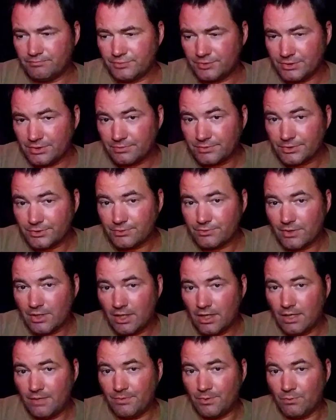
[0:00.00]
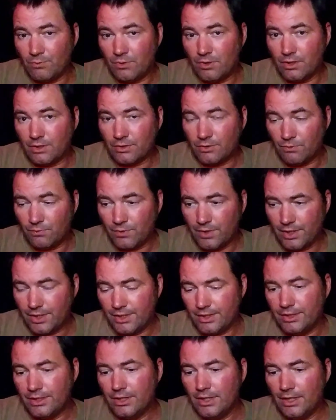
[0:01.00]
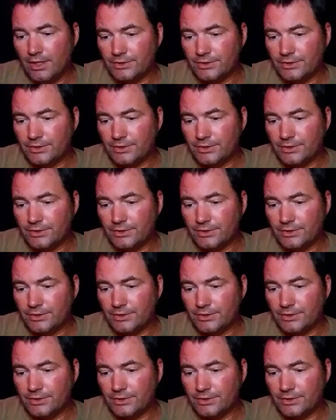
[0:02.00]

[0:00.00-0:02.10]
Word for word: subscribe and walk away.